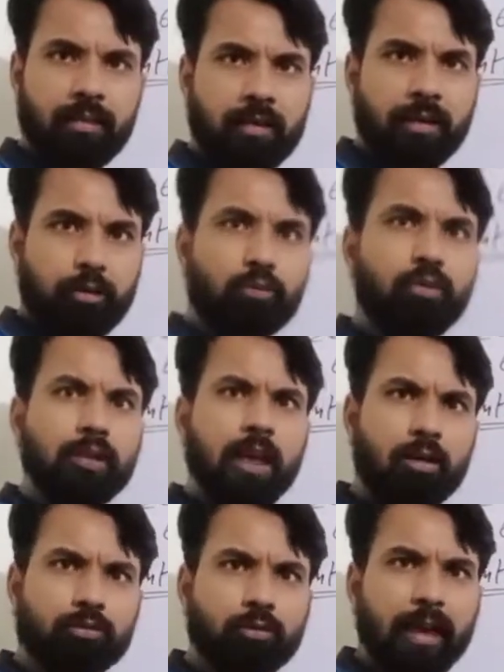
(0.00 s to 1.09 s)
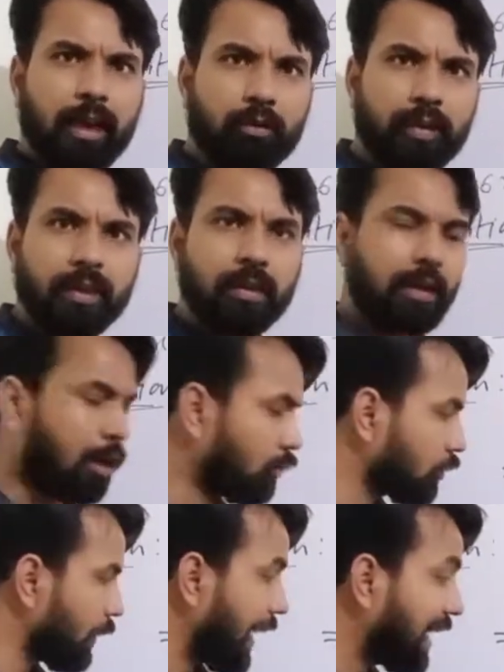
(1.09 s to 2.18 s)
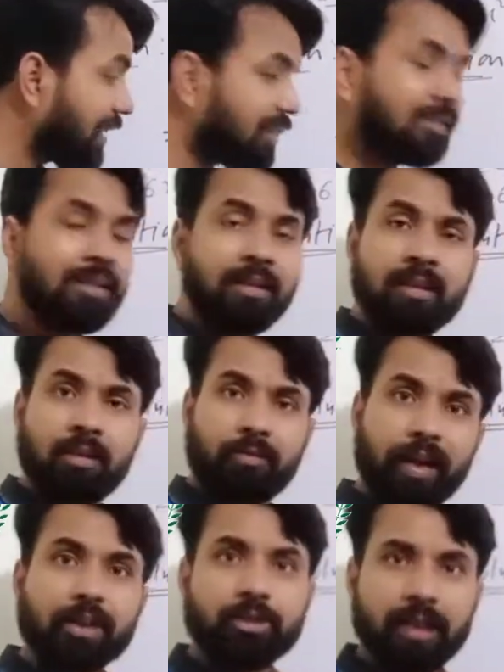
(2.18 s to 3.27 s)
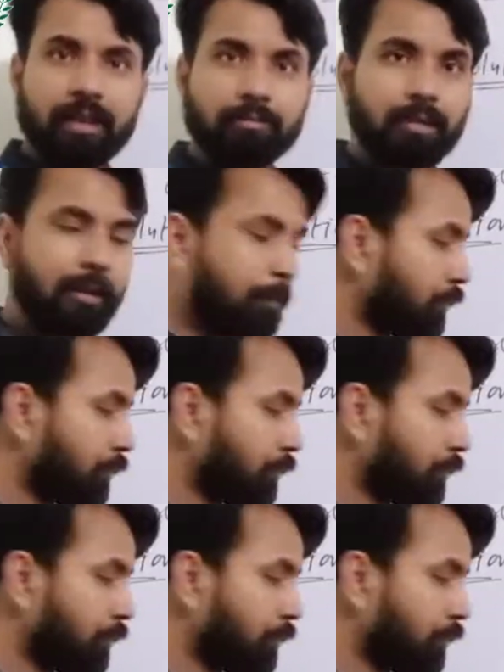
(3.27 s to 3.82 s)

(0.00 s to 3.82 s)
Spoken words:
You know how to calculate how to add the fractional number.